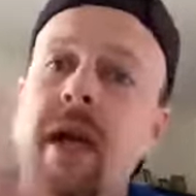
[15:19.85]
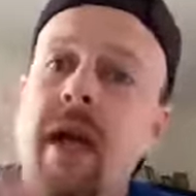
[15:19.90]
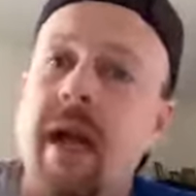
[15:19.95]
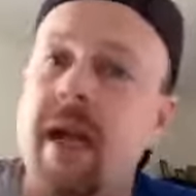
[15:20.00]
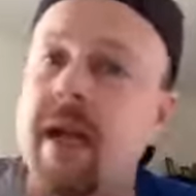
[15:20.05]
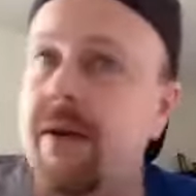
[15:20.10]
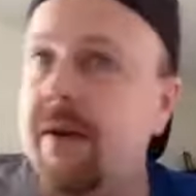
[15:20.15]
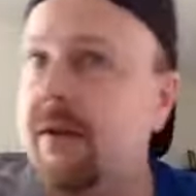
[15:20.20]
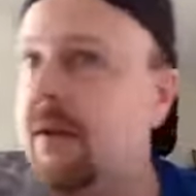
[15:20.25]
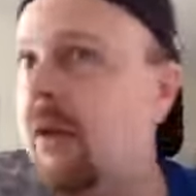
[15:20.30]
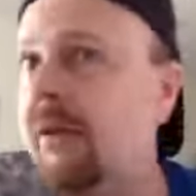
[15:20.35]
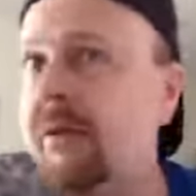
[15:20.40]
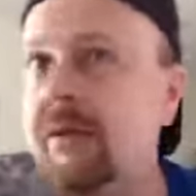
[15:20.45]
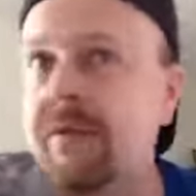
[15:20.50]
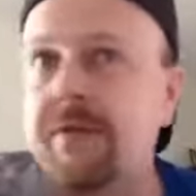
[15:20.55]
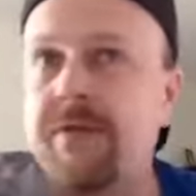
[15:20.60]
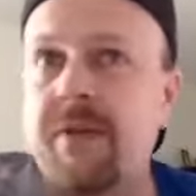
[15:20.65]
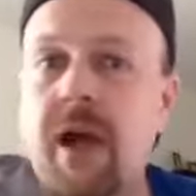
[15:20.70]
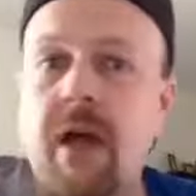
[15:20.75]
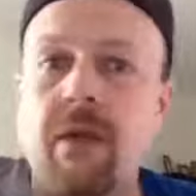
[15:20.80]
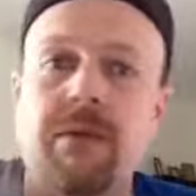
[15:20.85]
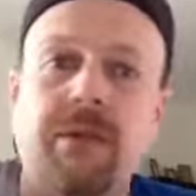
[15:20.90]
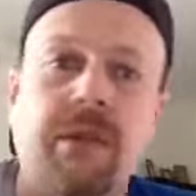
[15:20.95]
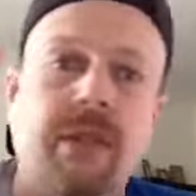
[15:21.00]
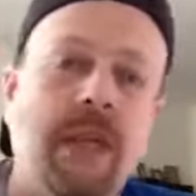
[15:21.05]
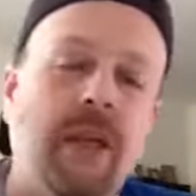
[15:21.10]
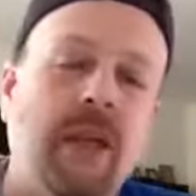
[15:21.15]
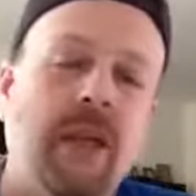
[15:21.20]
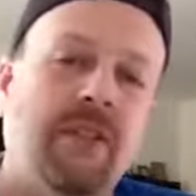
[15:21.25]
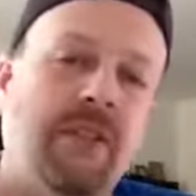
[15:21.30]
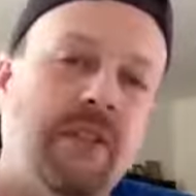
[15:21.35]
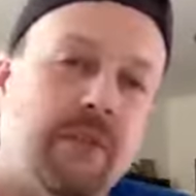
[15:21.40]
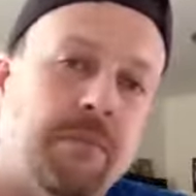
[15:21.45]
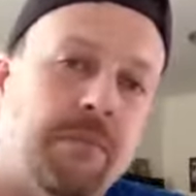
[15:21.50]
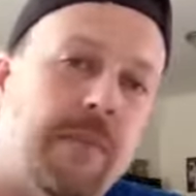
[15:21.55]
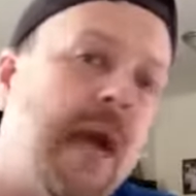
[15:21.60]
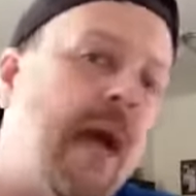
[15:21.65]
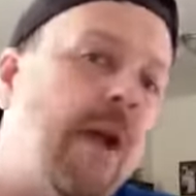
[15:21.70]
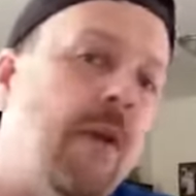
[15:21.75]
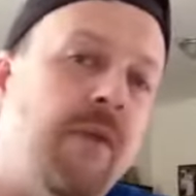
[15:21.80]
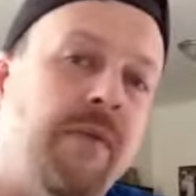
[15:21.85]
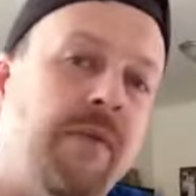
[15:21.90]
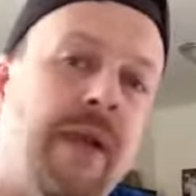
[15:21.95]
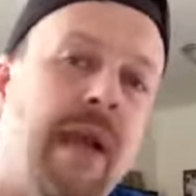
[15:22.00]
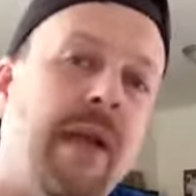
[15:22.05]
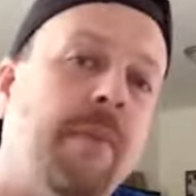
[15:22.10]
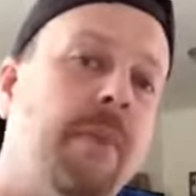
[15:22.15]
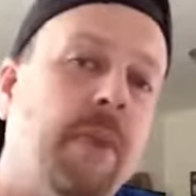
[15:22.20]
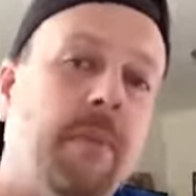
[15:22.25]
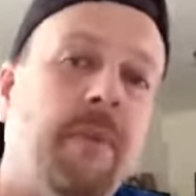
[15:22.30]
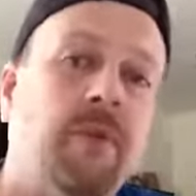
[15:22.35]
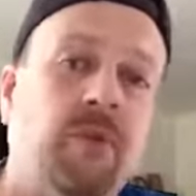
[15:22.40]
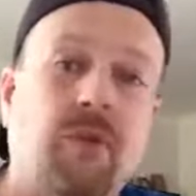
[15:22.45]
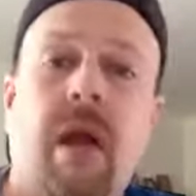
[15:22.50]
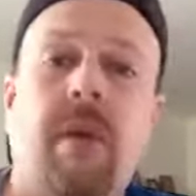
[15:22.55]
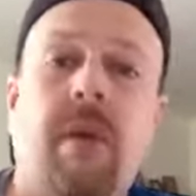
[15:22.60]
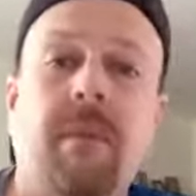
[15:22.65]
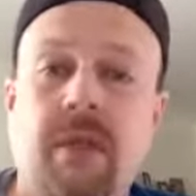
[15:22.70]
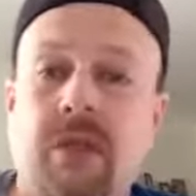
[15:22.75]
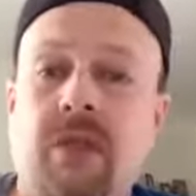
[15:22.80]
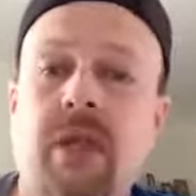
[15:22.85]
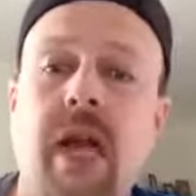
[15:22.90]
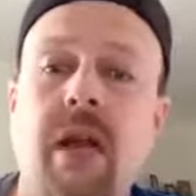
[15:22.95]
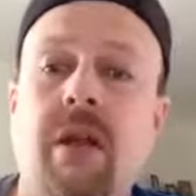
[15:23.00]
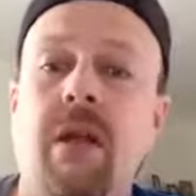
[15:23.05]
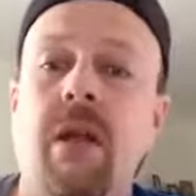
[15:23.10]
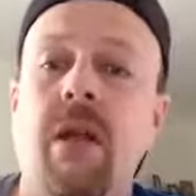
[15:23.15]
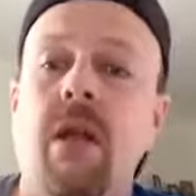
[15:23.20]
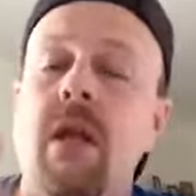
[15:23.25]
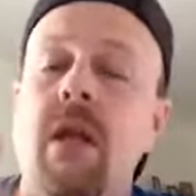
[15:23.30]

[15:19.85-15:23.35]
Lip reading: I got tons of followers on here. It's just a matter of getting people to subscribe to the channel